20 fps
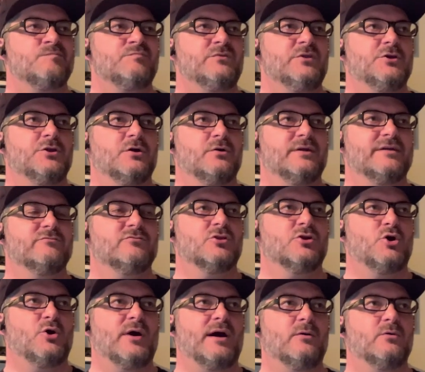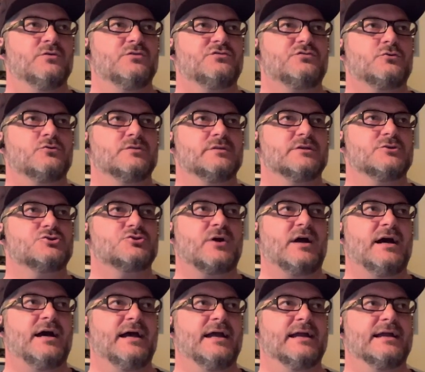even though I was certainly
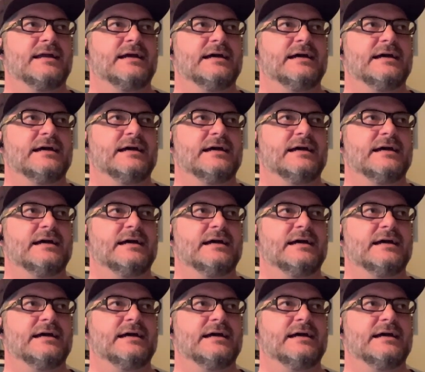trying,